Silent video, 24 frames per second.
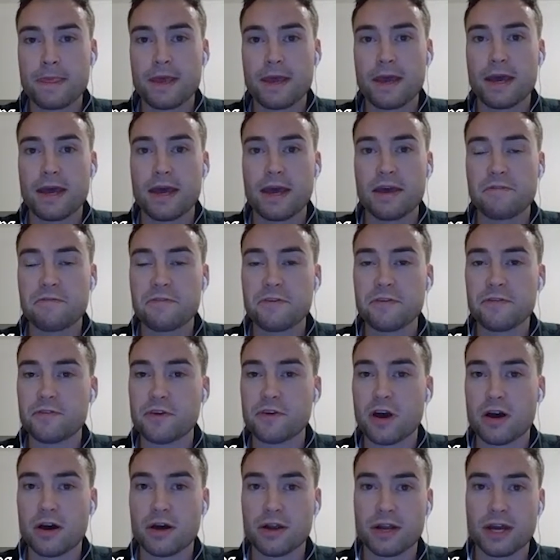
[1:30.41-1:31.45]
If you've
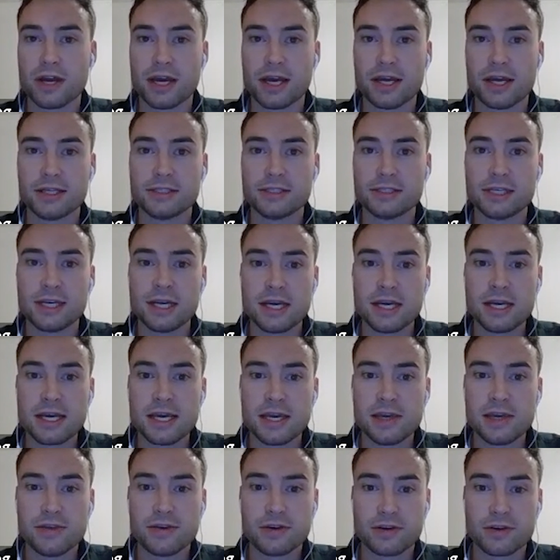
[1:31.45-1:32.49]
gone and
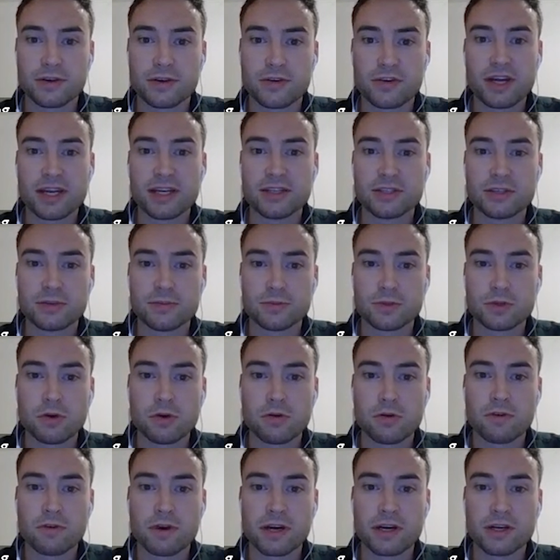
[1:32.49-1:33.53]
either created some
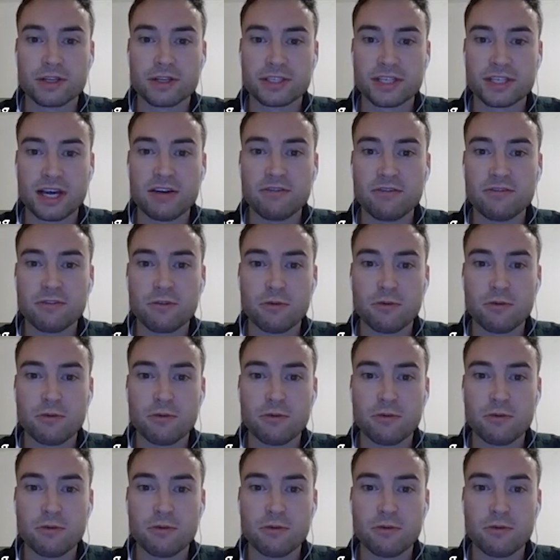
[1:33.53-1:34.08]
software yourself,